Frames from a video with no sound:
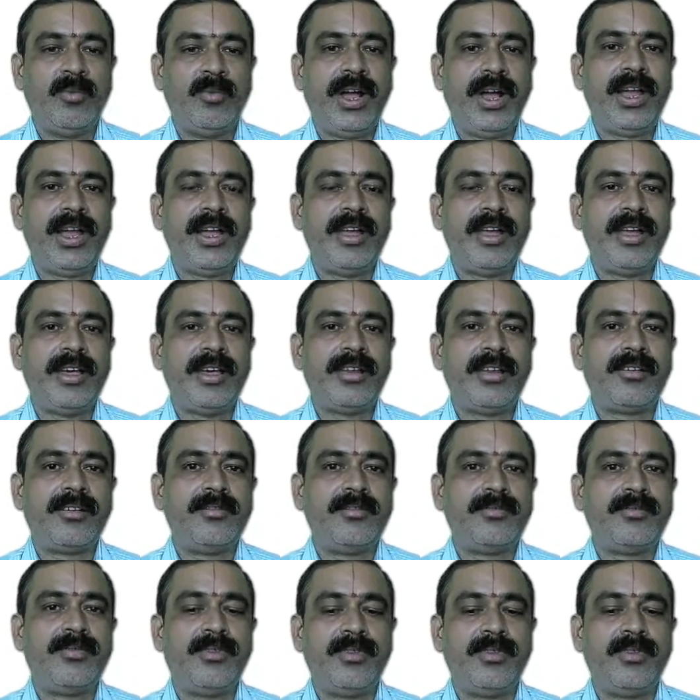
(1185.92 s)

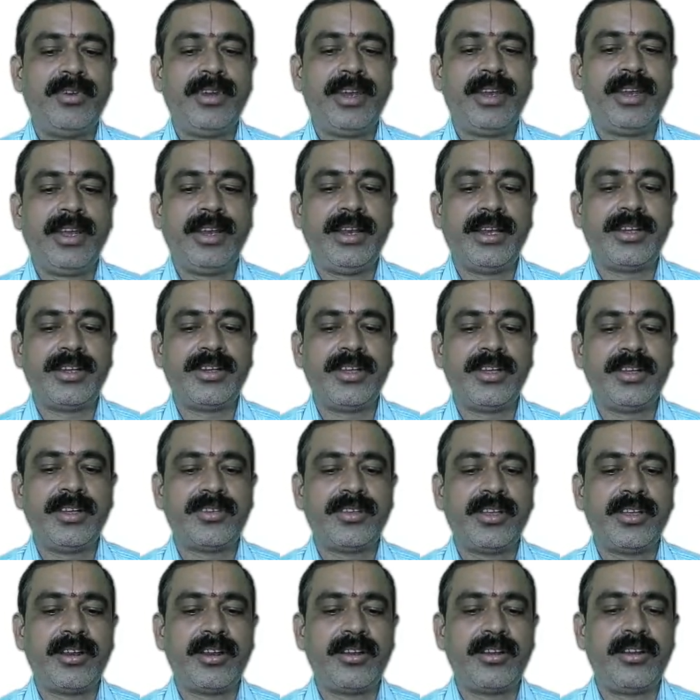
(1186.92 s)
where phone
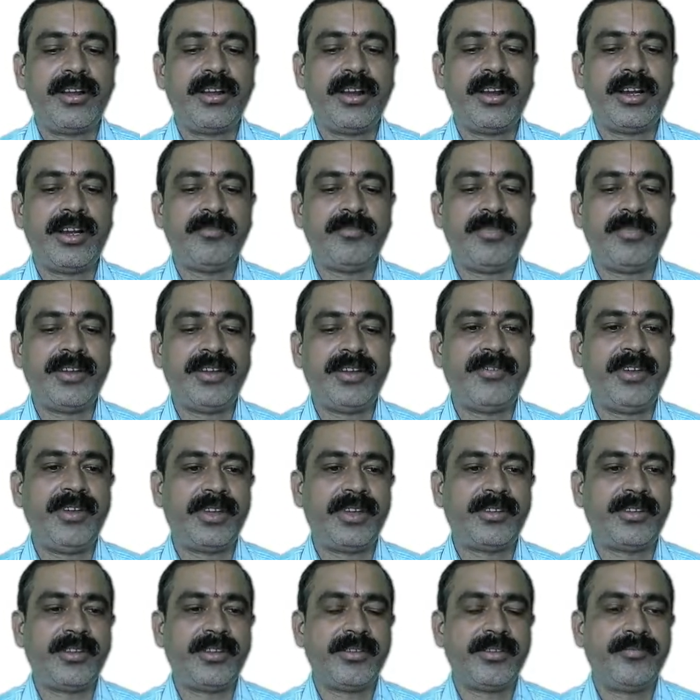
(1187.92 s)
connections are not
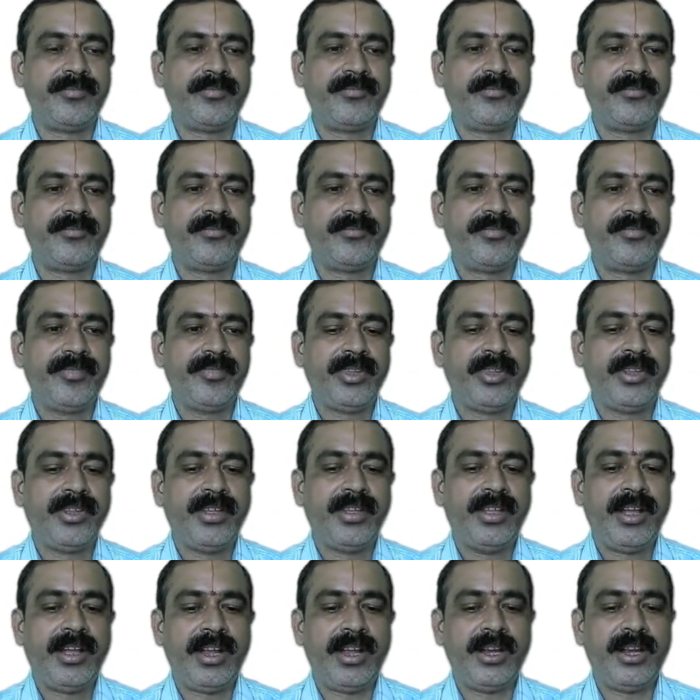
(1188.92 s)
perfect,
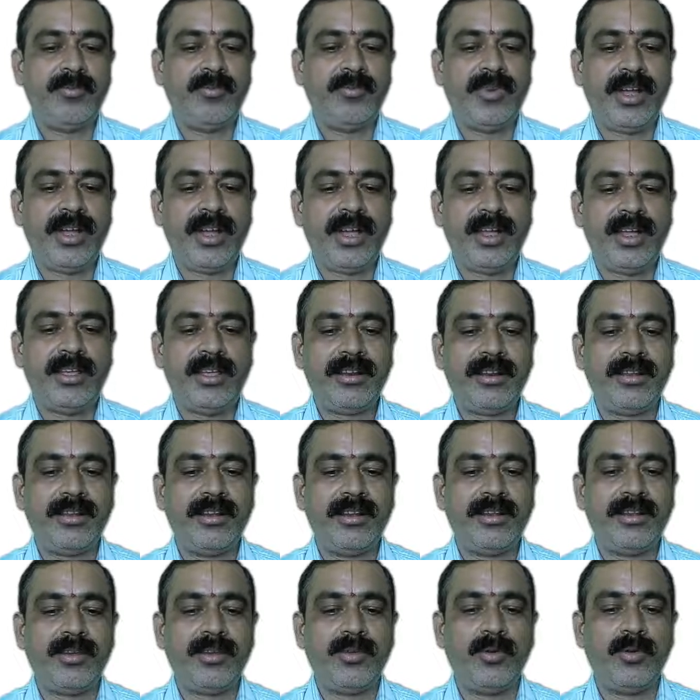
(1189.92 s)
and
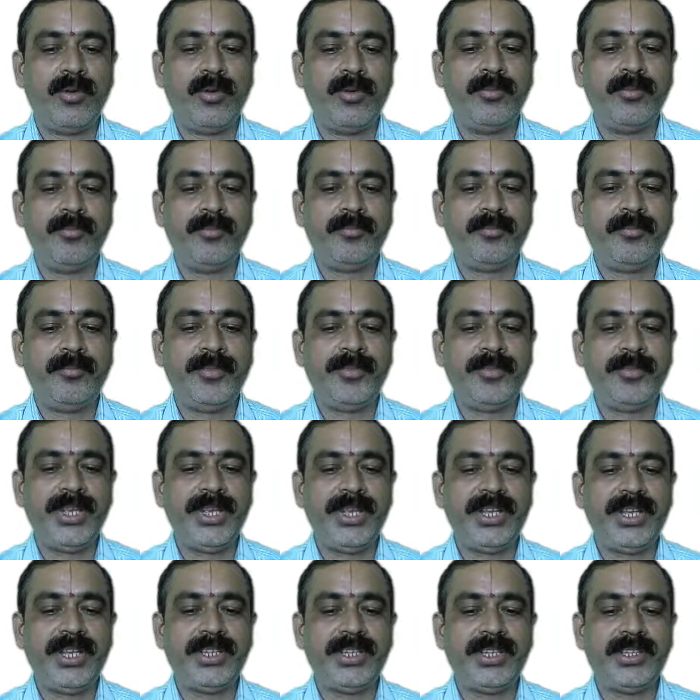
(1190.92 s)
where on a home
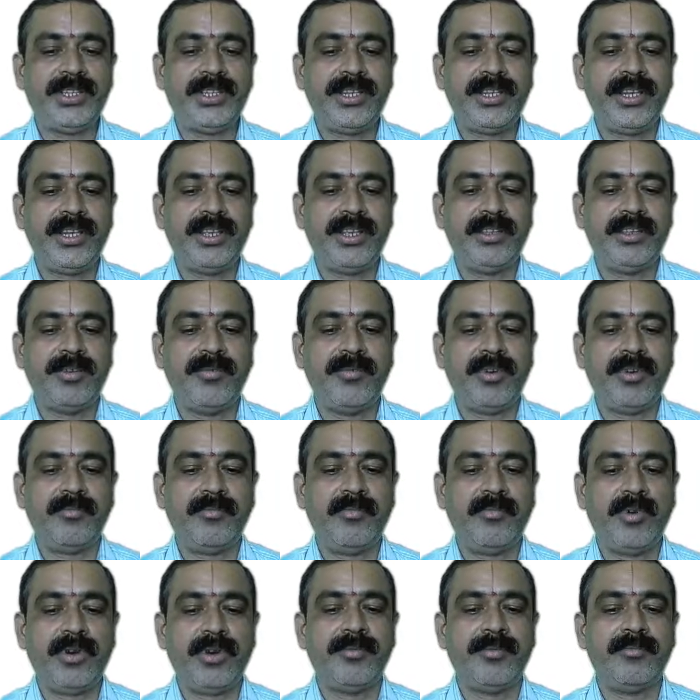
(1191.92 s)
PC the
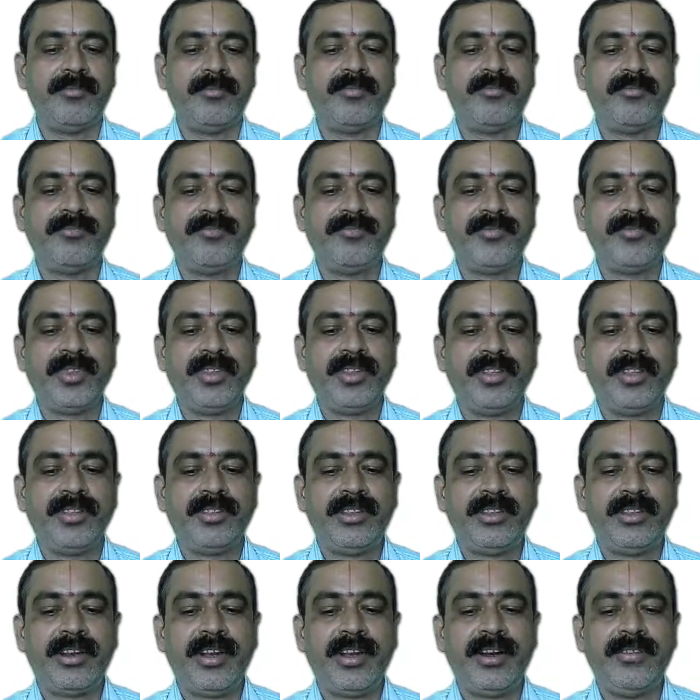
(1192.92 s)
modem
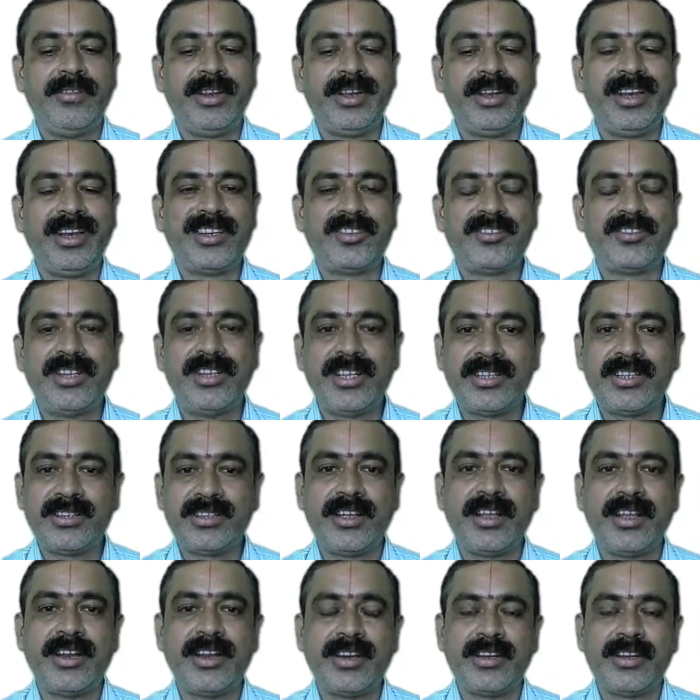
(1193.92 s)
that often gets
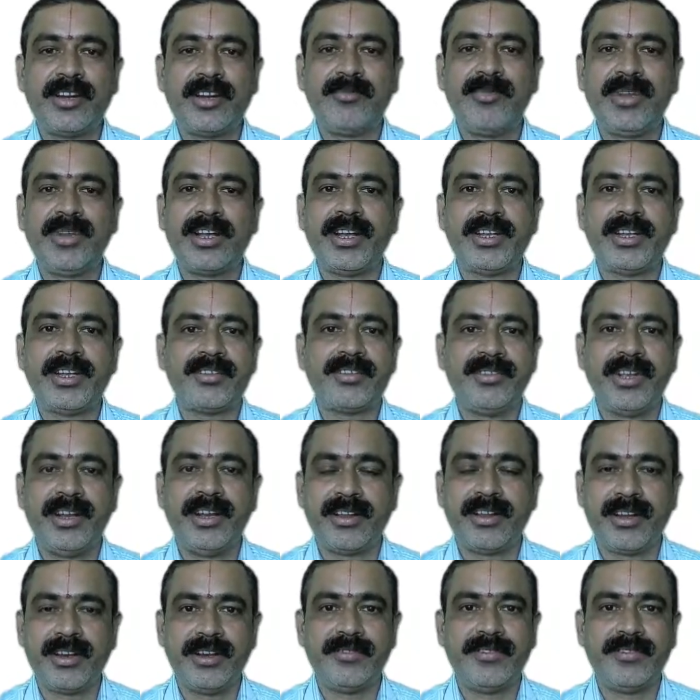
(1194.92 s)
disconnected because of the
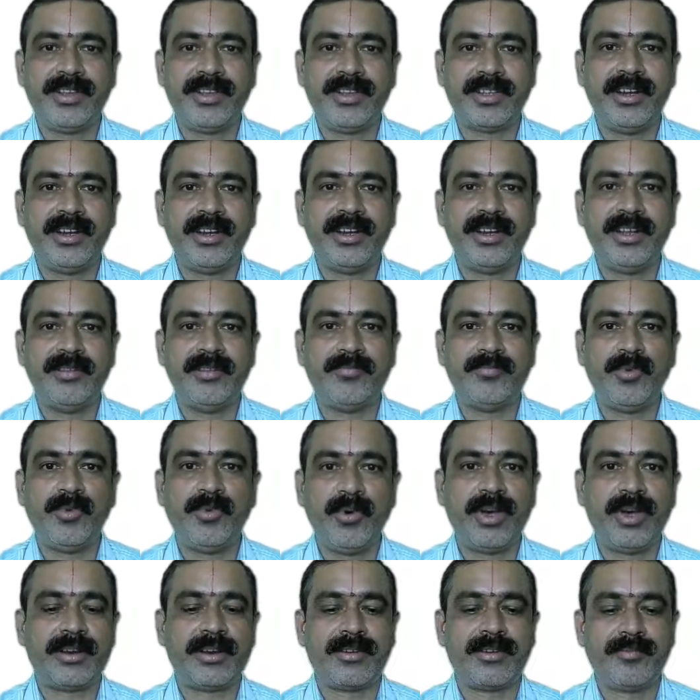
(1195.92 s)
internet facility
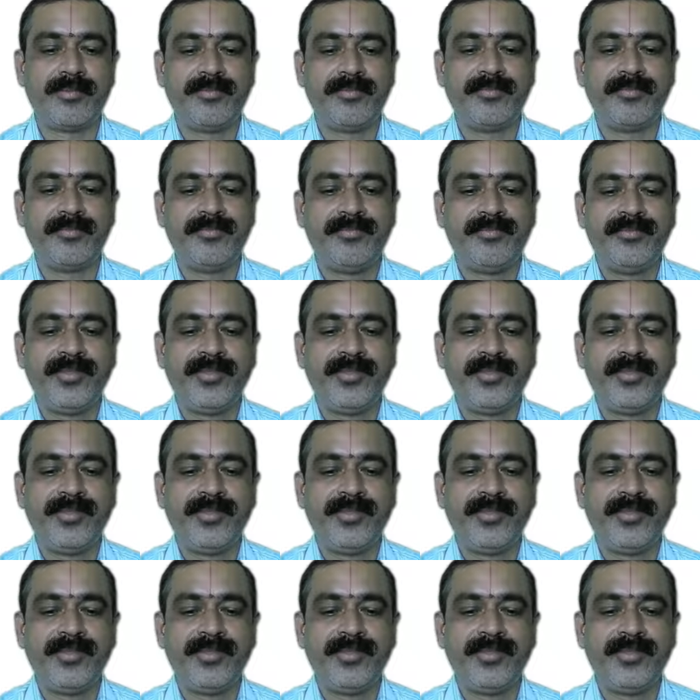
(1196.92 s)
poor,